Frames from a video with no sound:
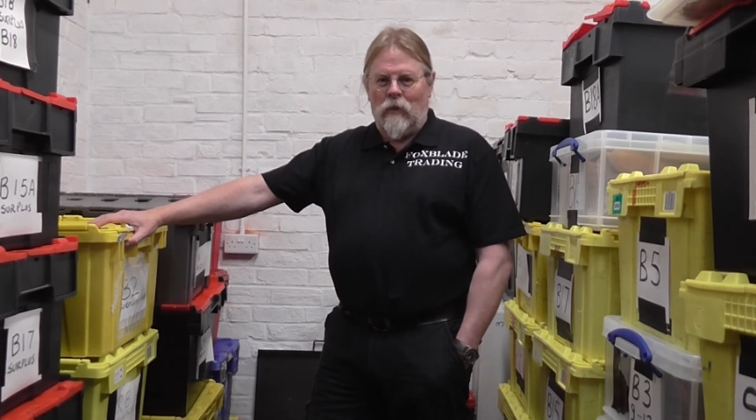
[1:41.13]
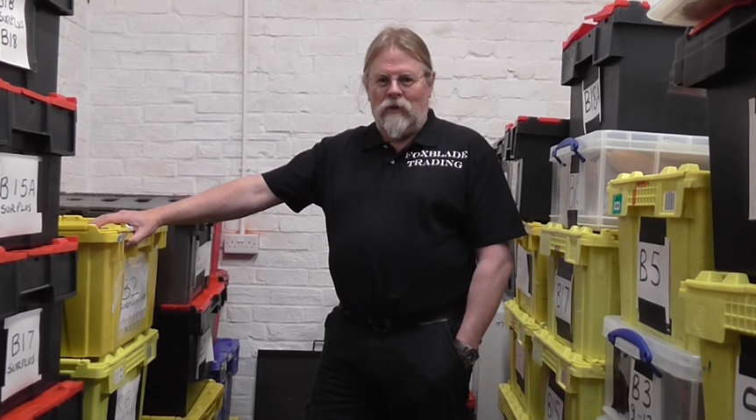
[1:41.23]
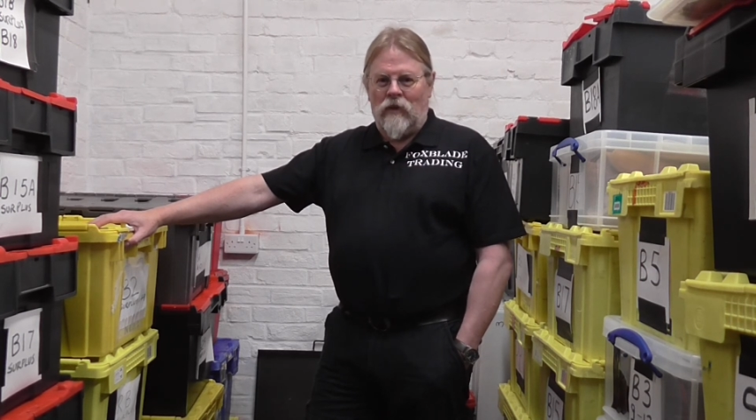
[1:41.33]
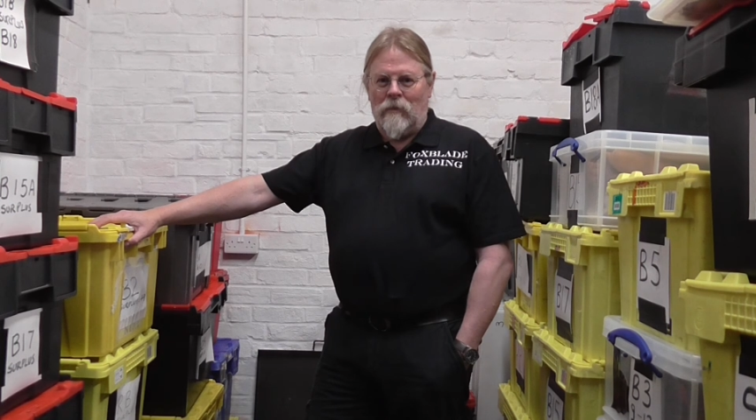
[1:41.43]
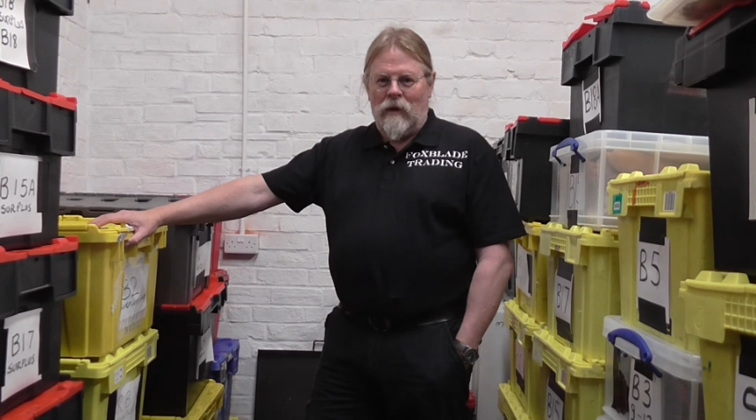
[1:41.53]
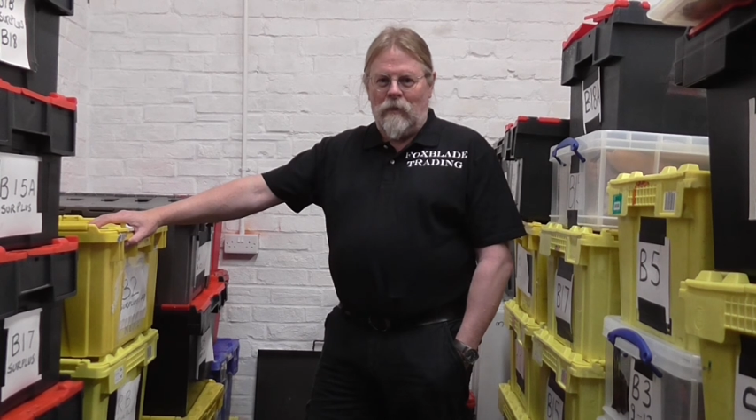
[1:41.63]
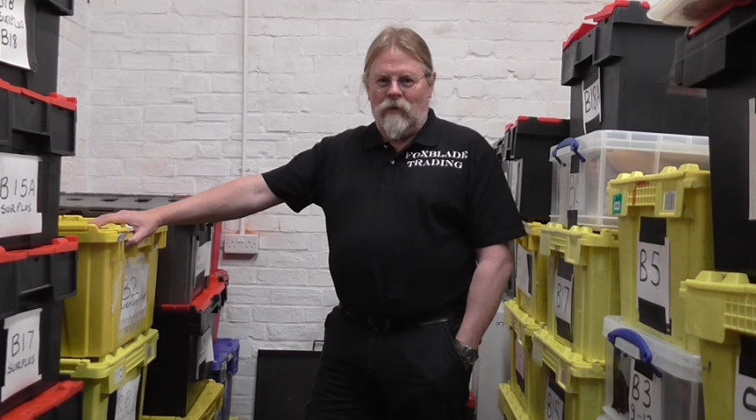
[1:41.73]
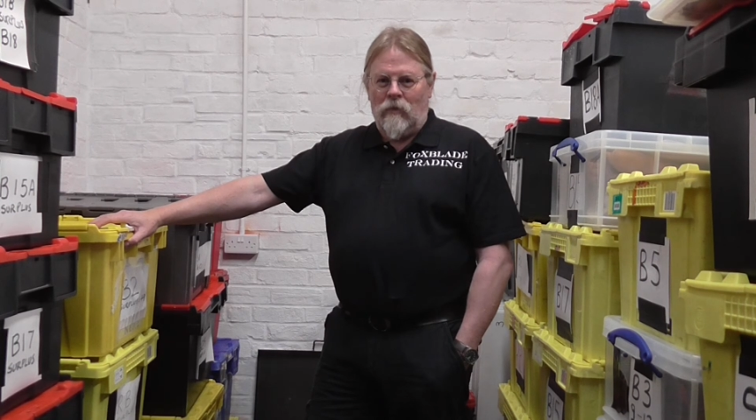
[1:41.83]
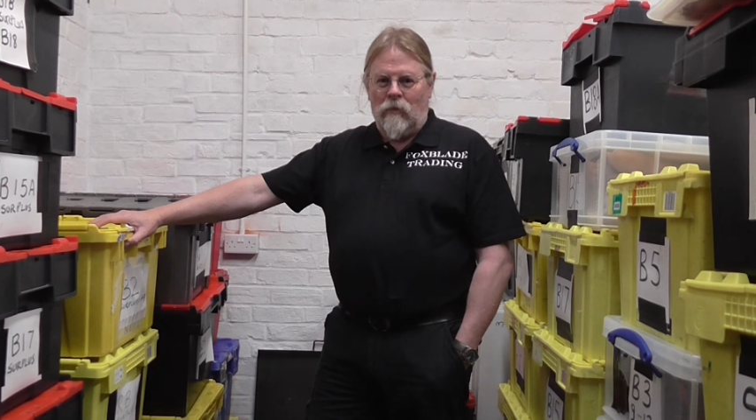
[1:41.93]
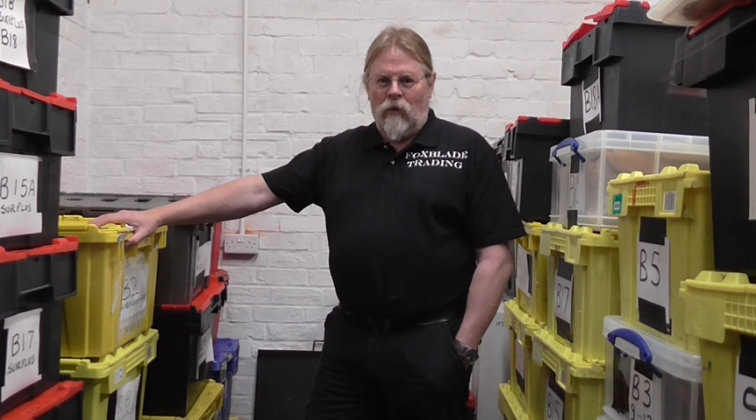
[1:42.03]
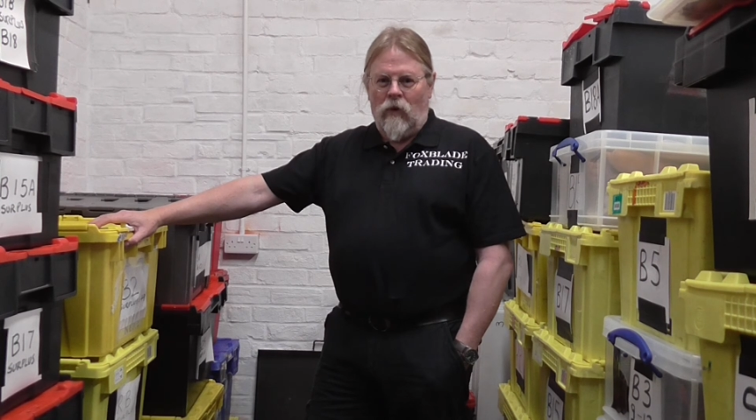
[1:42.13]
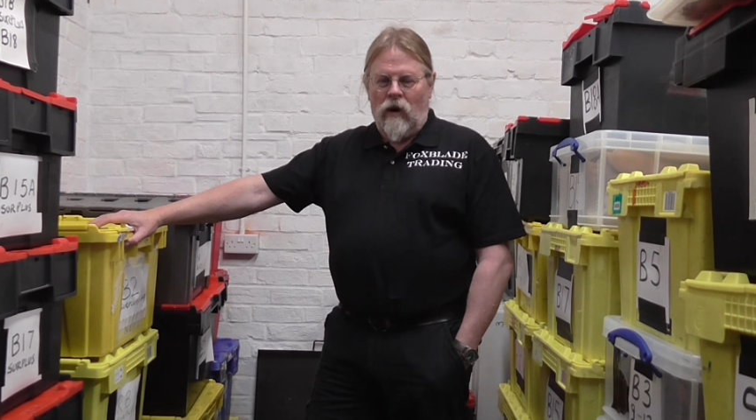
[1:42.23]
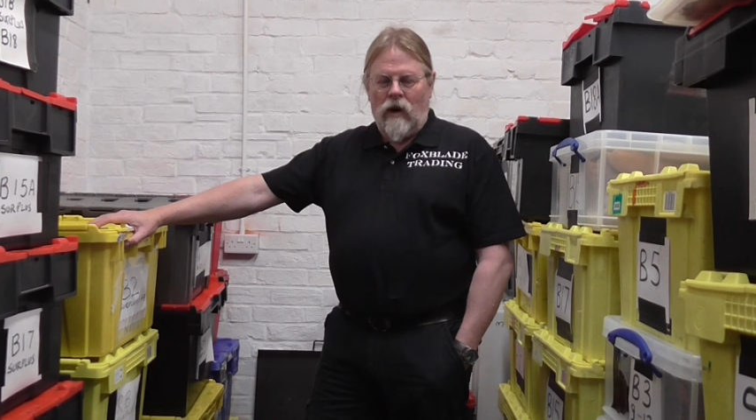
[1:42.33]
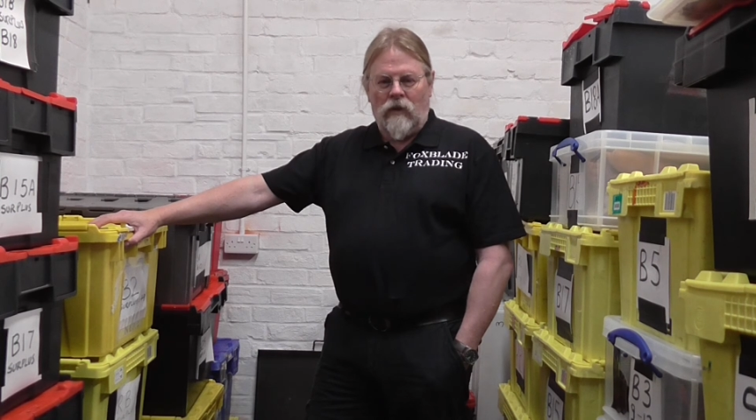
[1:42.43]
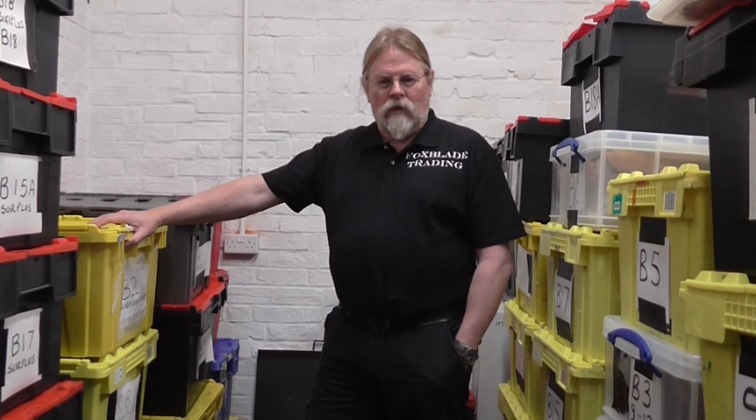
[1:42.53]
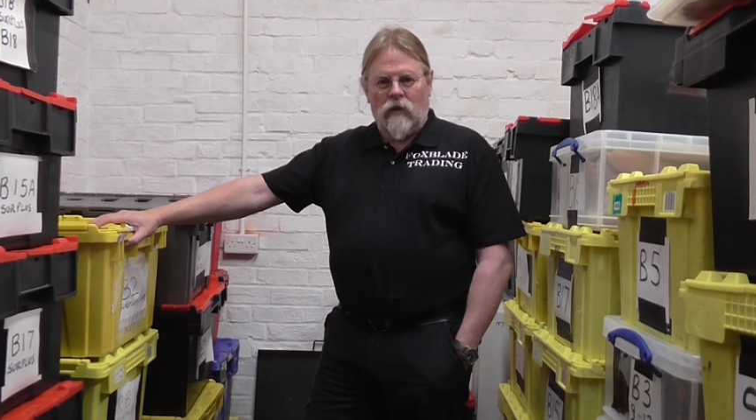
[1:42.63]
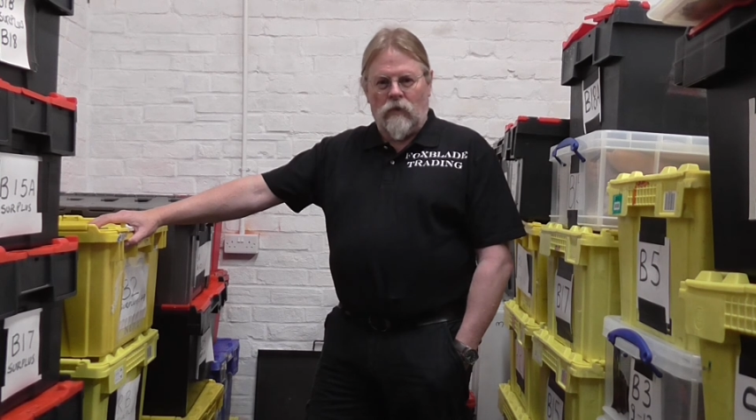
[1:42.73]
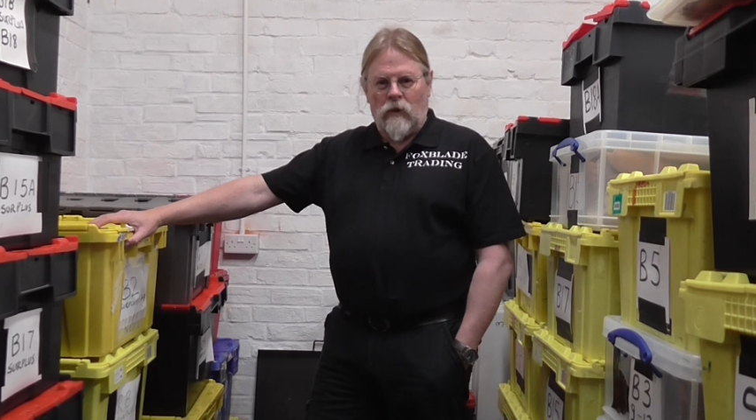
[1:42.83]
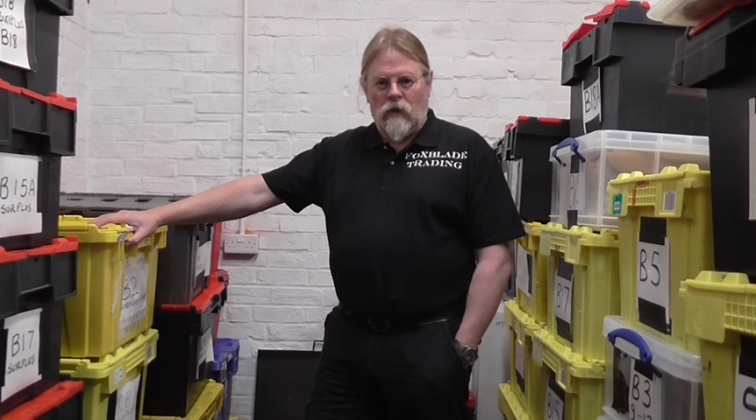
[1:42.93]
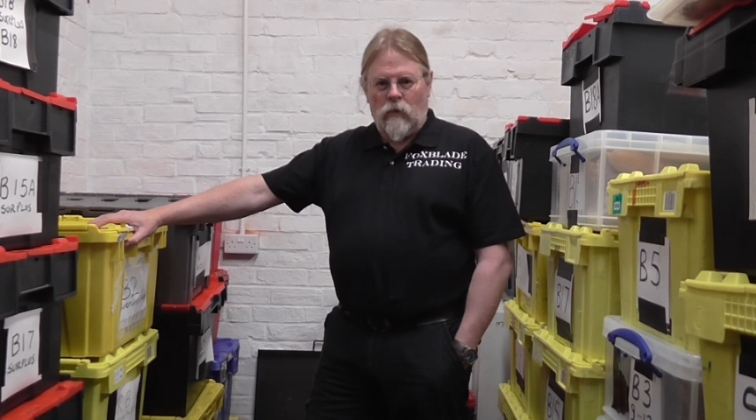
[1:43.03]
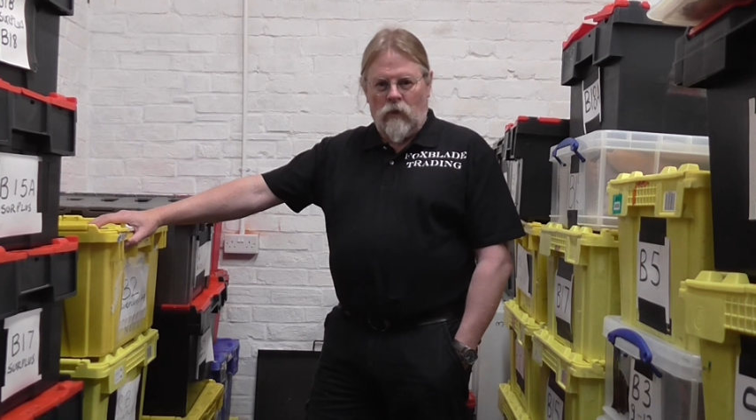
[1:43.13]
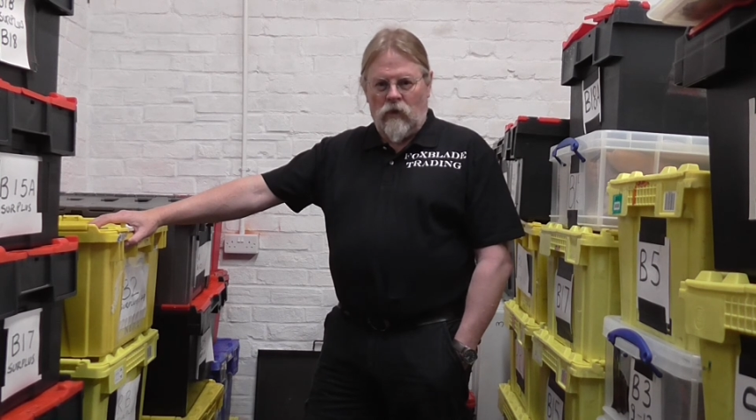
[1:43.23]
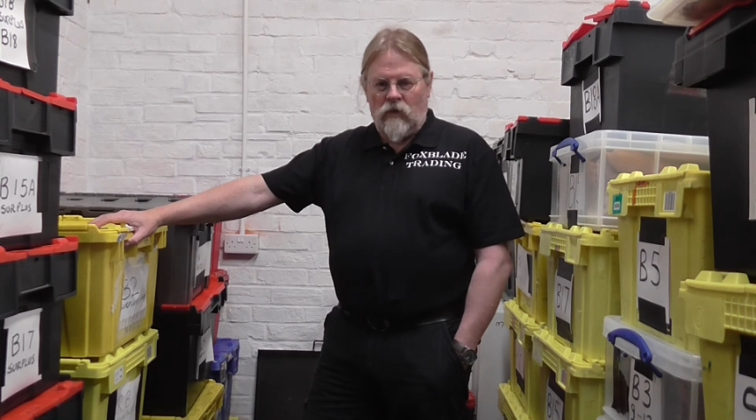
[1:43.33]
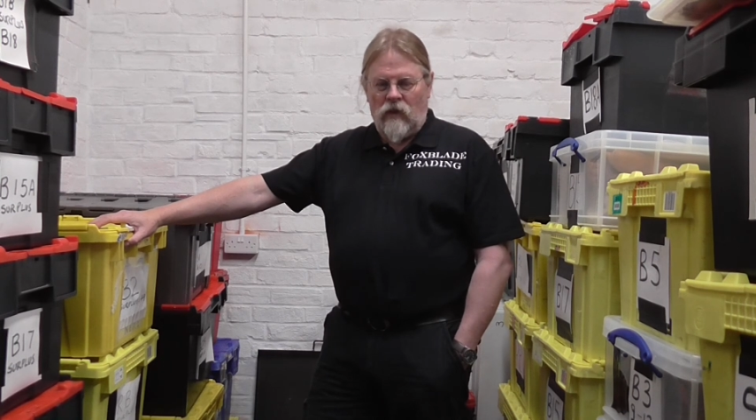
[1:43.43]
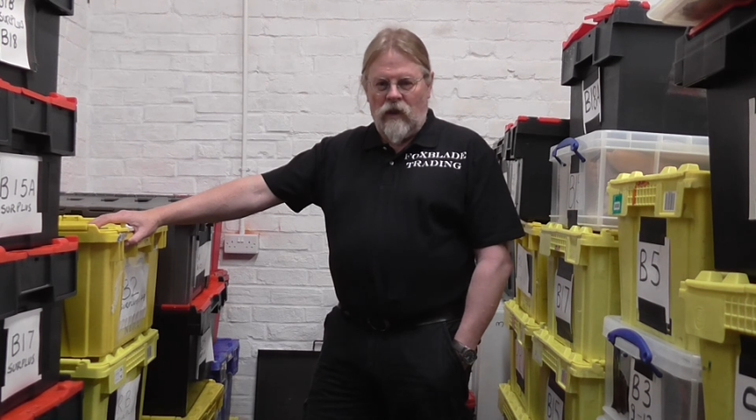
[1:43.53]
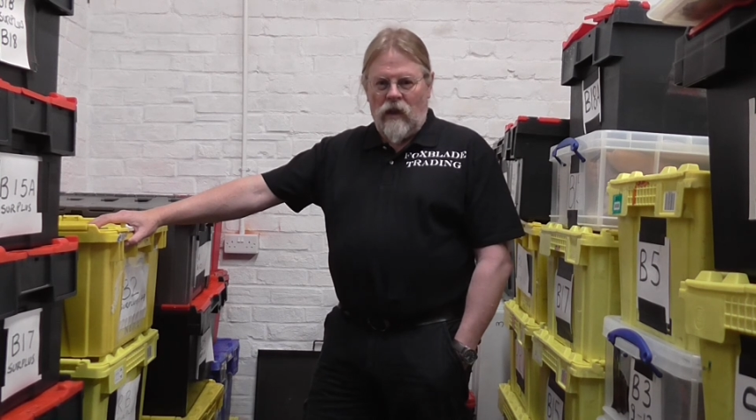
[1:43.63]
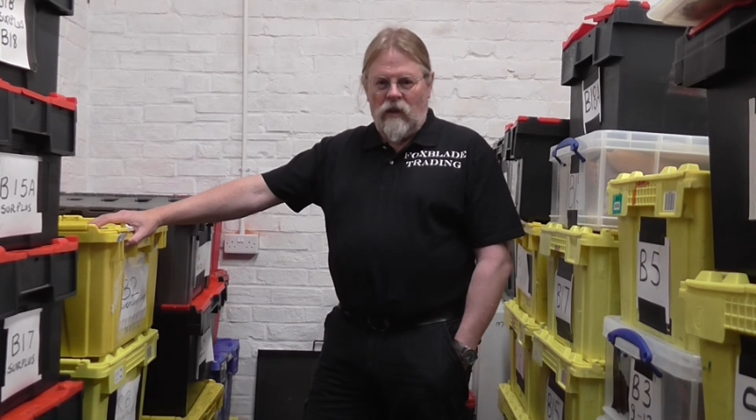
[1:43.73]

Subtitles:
was they made me some more, and the consequence was